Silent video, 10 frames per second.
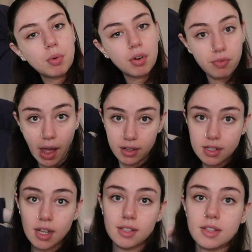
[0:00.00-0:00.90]
were a
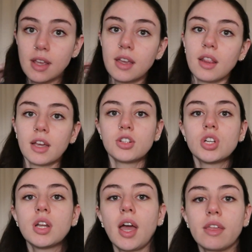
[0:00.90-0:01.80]
Valentine's Day
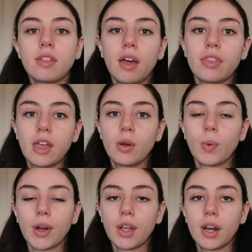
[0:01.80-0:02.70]
collection, I thought they
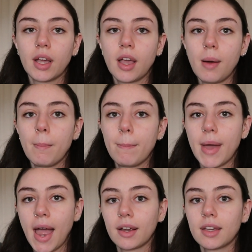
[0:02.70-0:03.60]
weren't gonna come
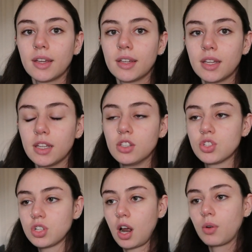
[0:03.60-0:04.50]
back in
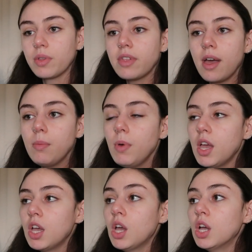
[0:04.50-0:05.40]
stock with them.
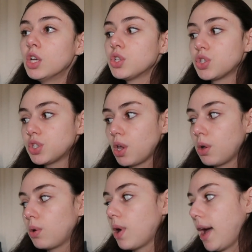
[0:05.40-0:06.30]

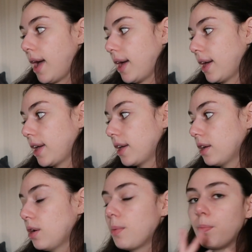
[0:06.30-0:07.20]
So
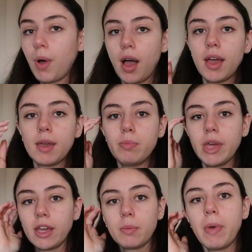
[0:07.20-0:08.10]
I bought a
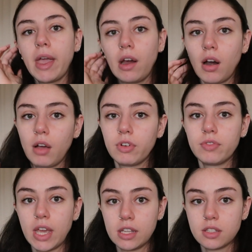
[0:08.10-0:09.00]
pink pair off
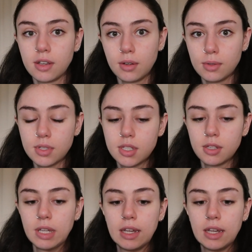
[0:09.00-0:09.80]
of ASOS,